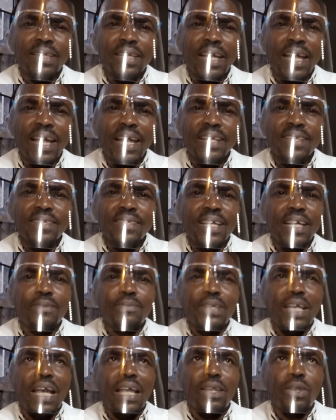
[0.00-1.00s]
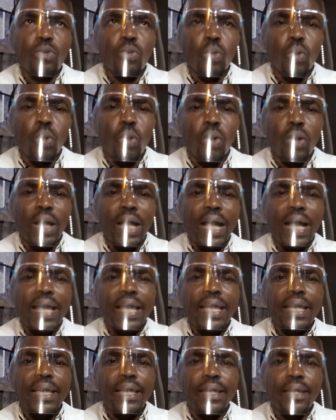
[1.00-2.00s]
the enzymes are no
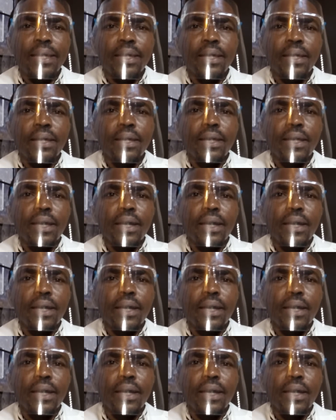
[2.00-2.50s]
longer in